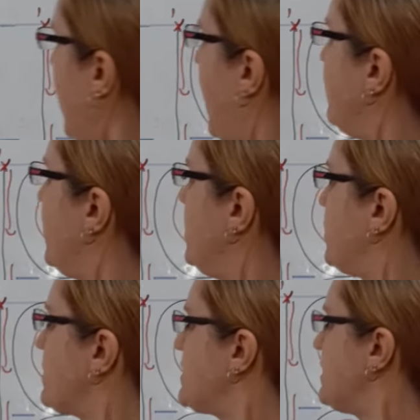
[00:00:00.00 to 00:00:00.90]
And there
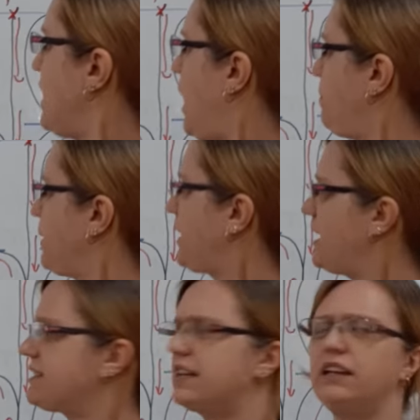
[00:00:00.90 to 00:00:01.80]
you can see
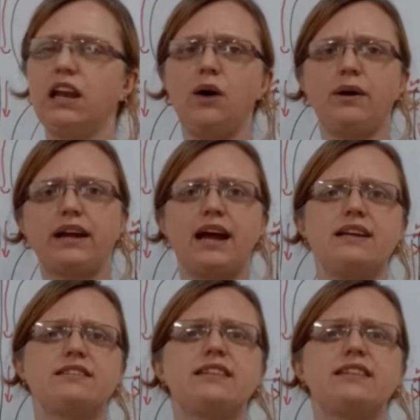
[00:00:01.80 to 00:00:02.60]
uppercase and lowercase,